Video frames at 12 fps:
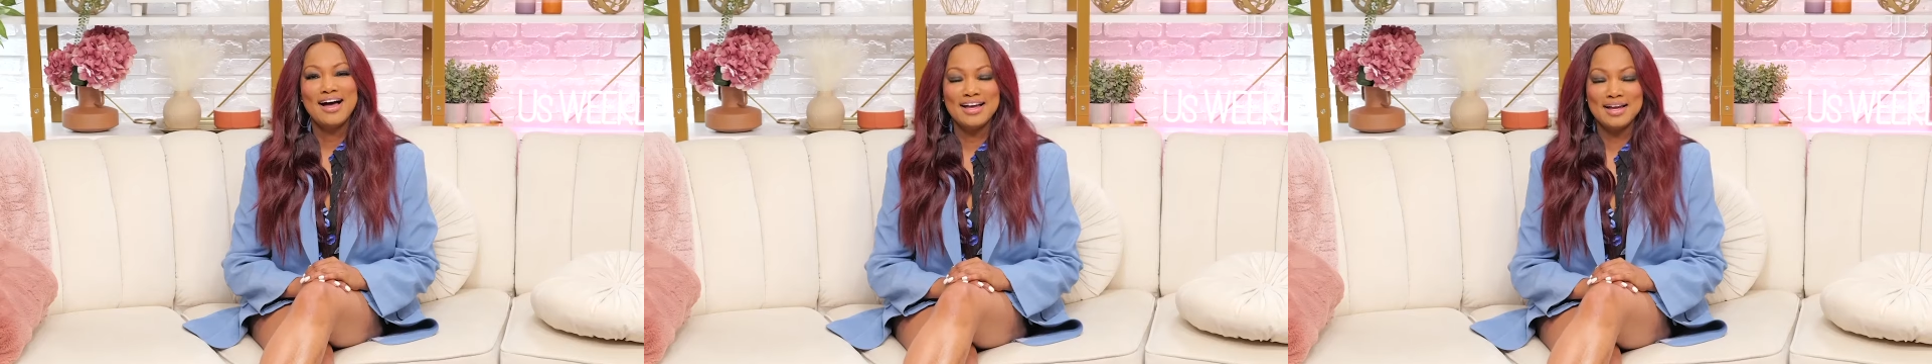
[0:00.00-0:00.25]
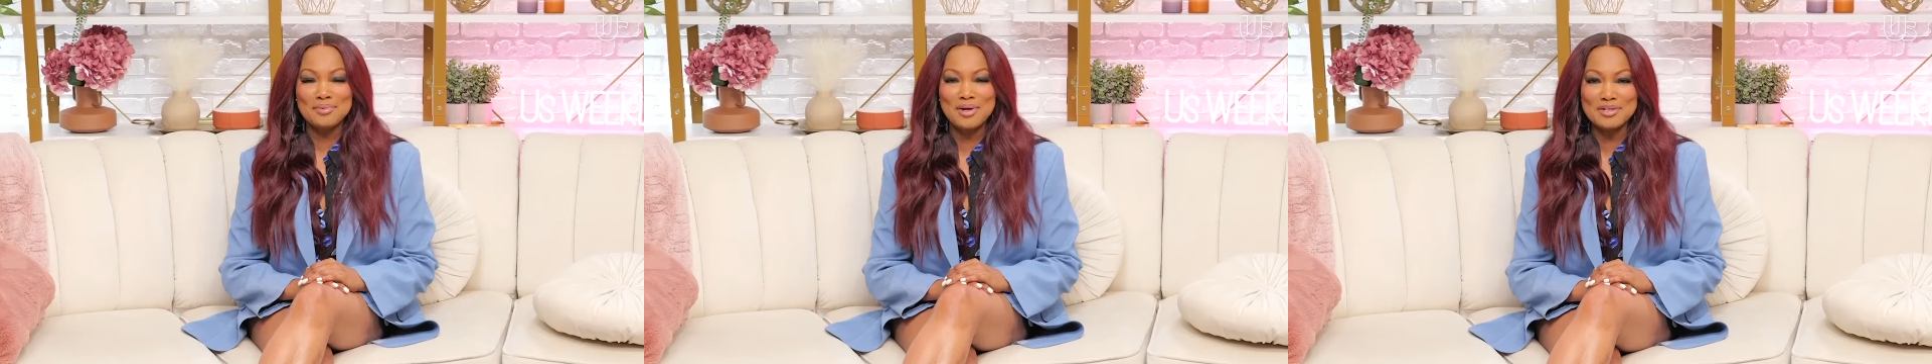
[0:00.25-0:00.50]

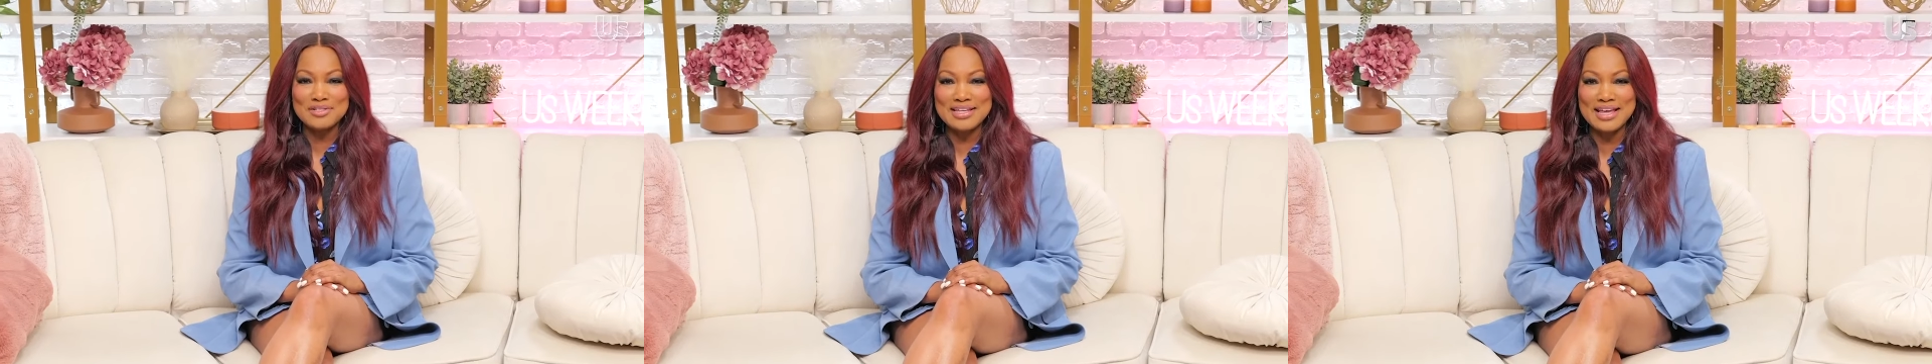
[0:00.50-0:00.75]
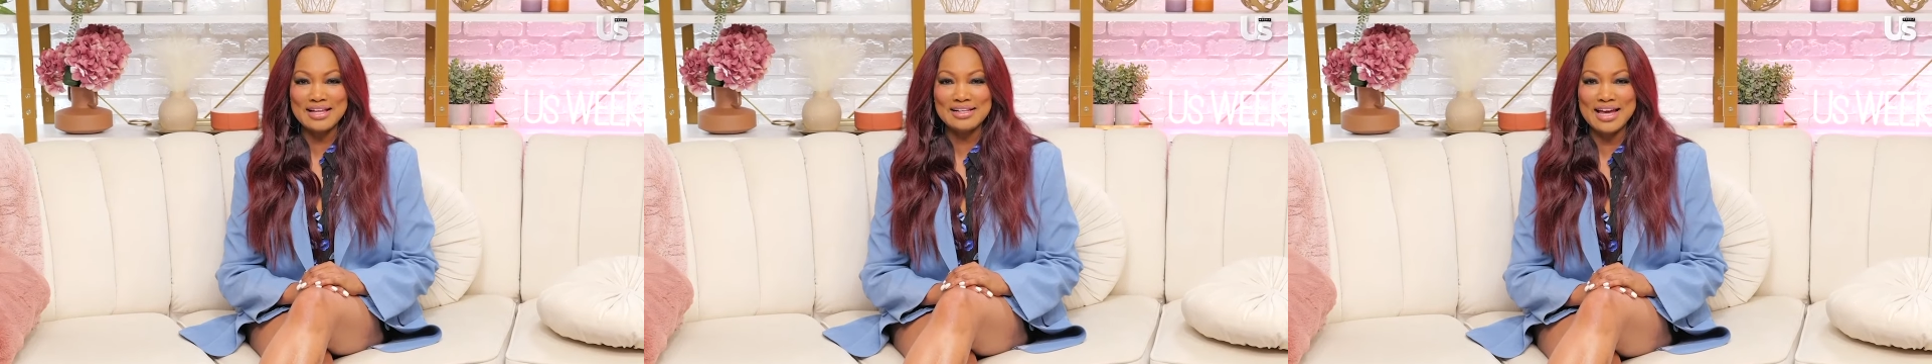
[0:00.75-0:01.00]
Hi, I'm
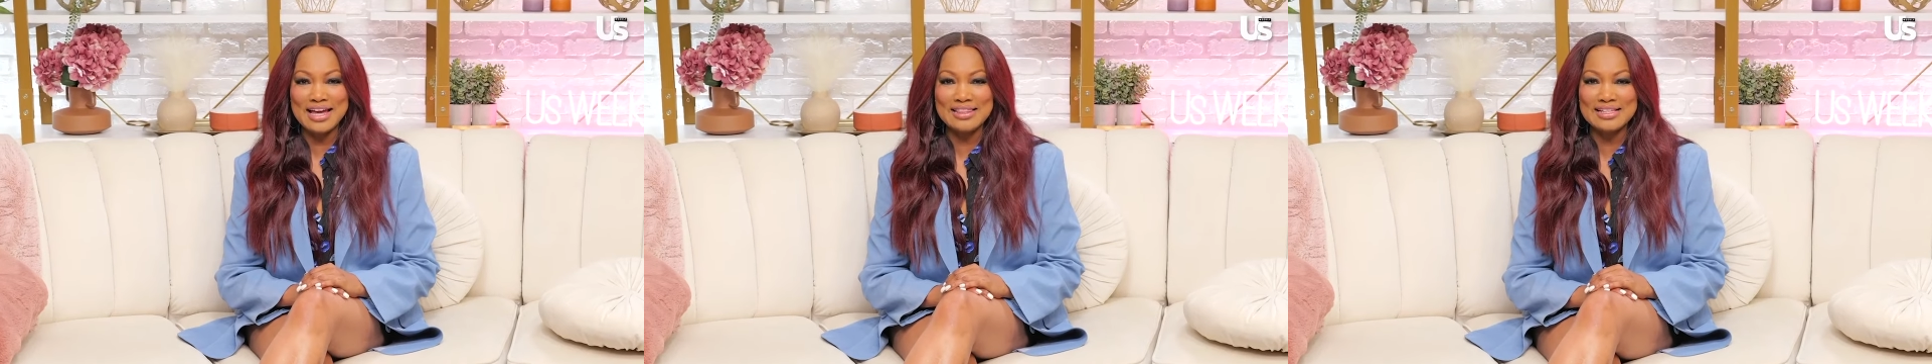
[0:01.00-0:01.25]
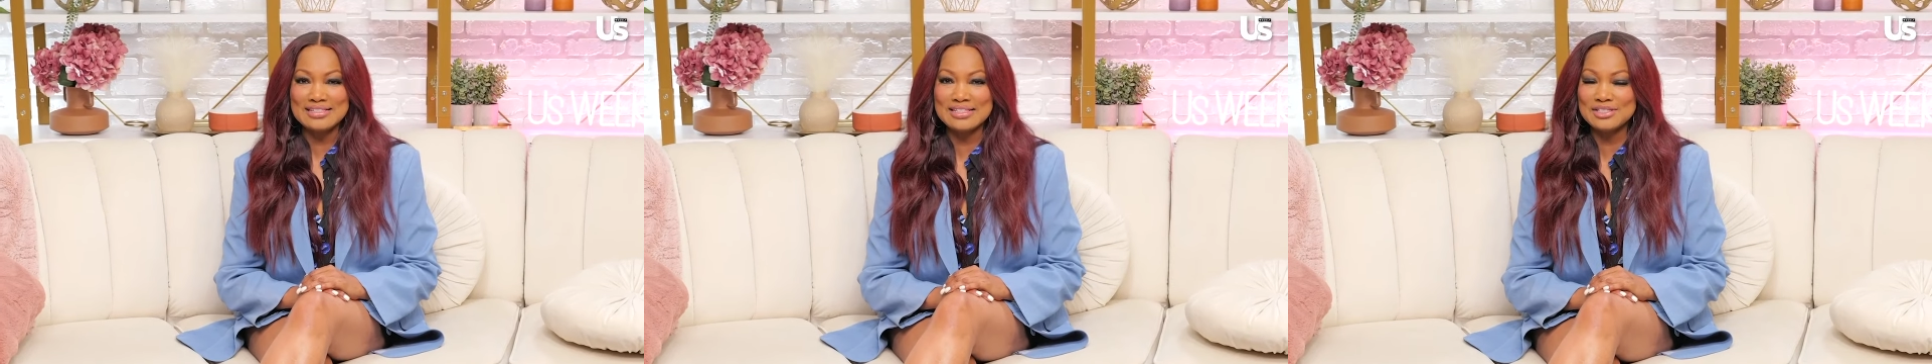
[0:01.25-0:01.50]
Garcelle,
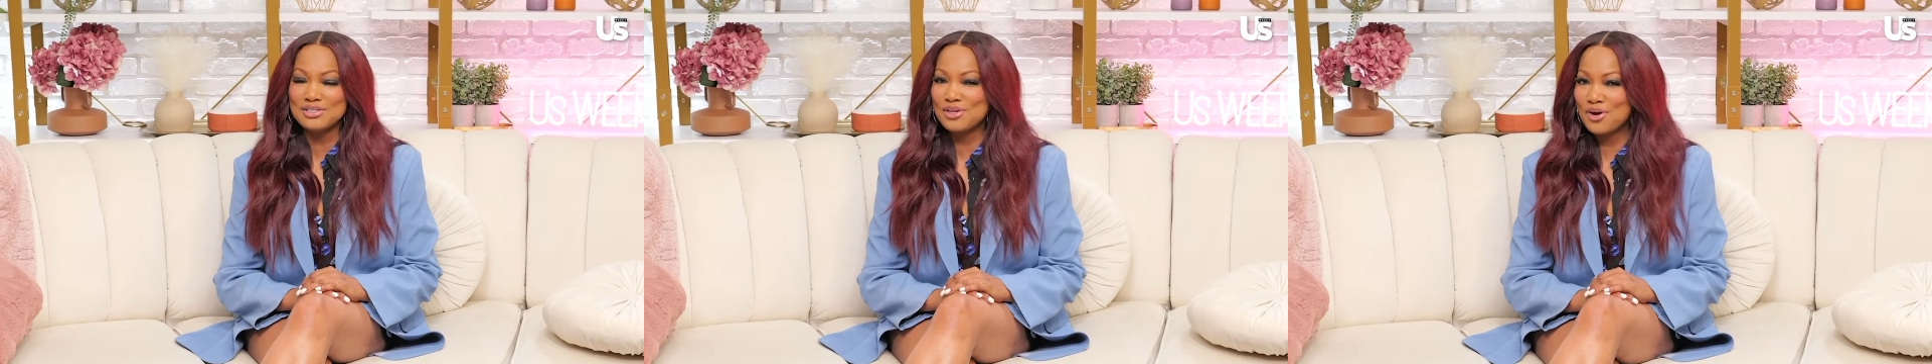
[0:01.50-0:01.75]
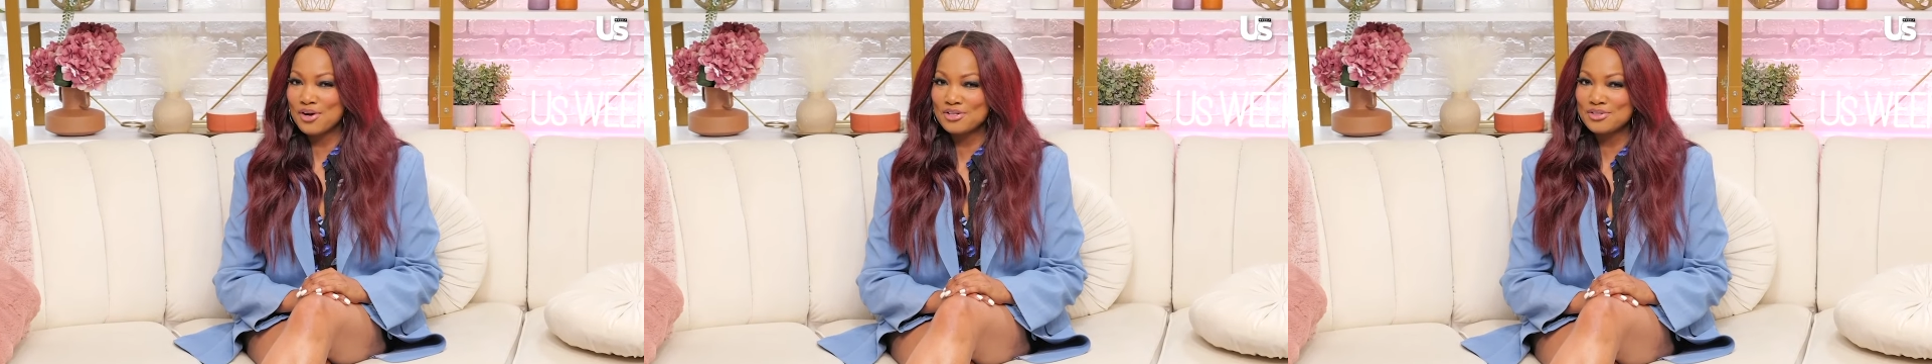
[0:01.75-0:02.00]
and this is
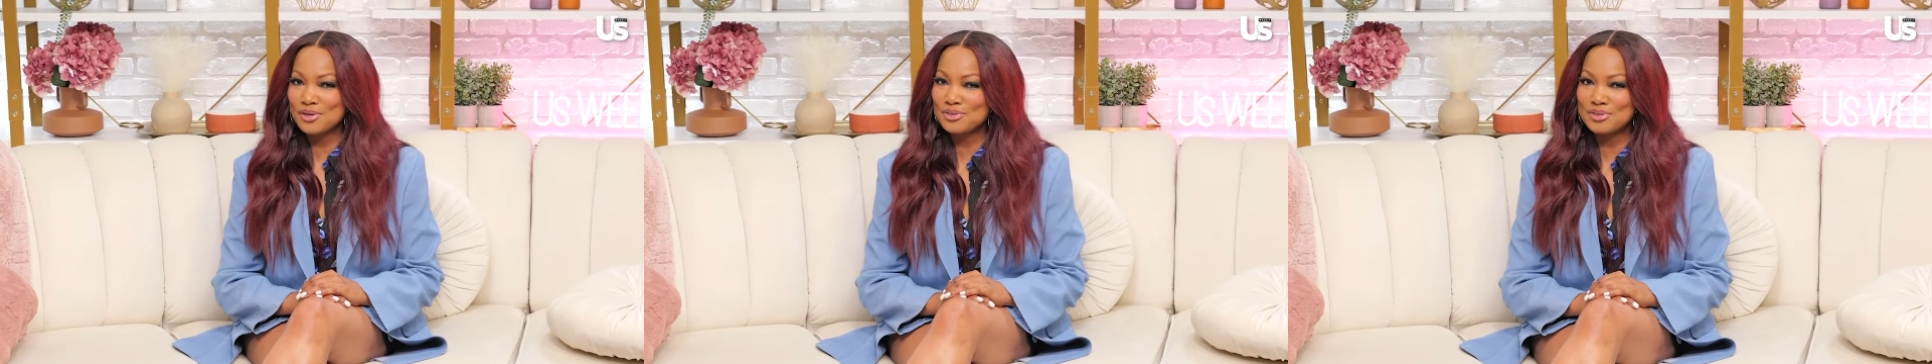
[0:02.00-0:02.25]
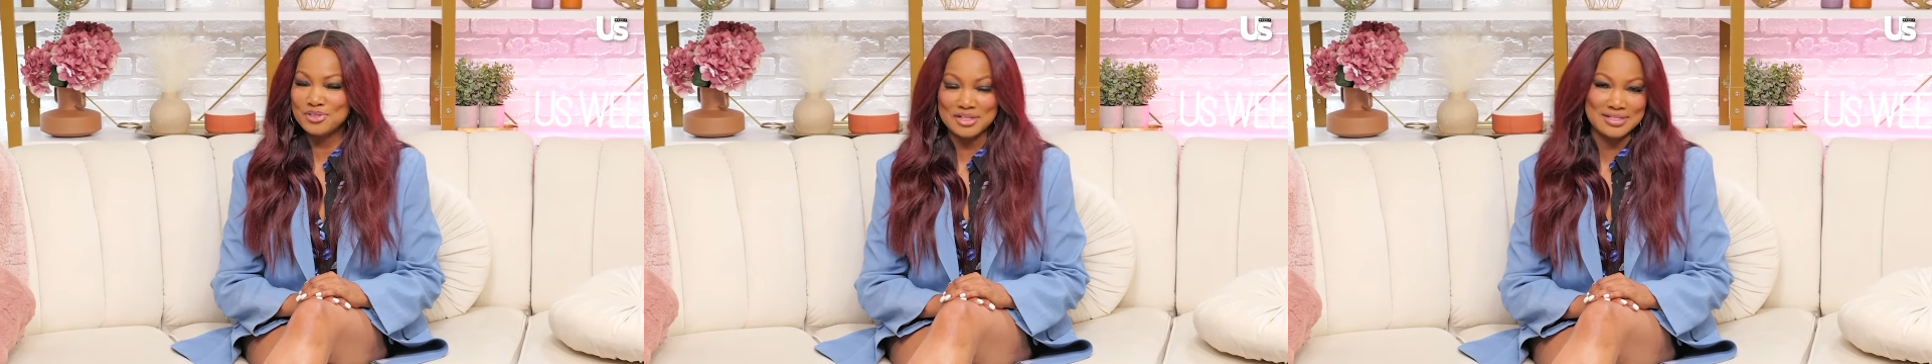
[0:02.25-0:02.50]
Stars Are
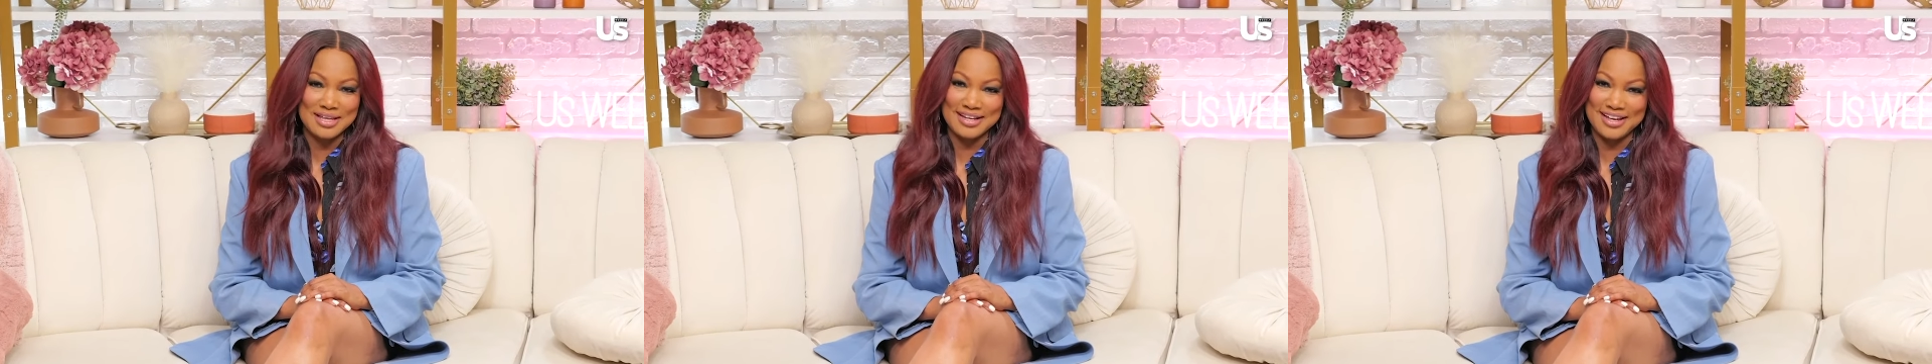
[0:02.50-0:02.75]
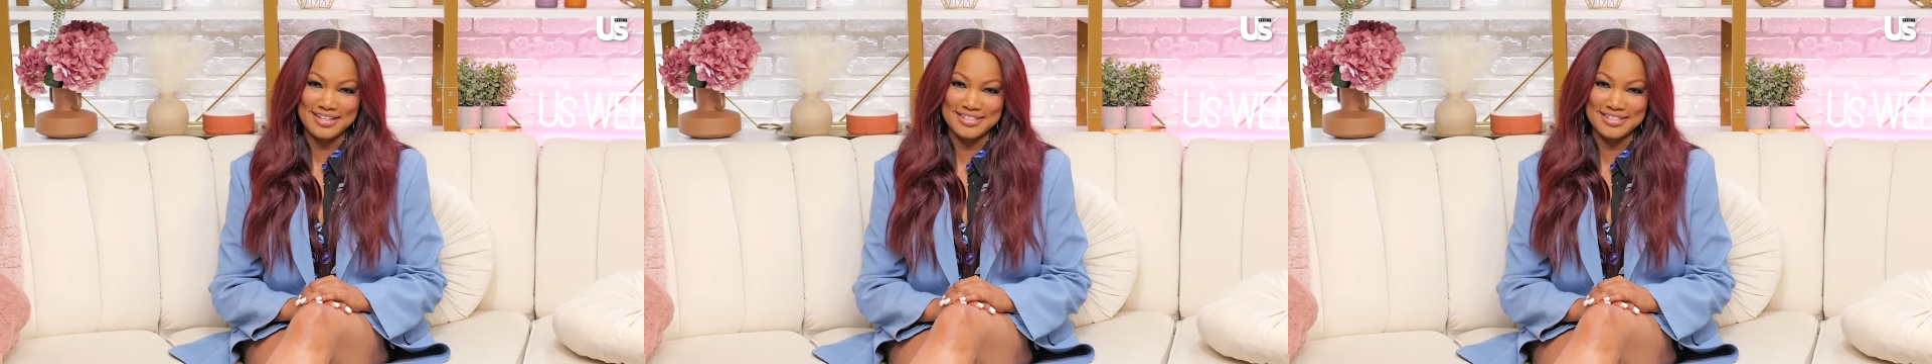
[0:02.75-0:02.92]
Just Like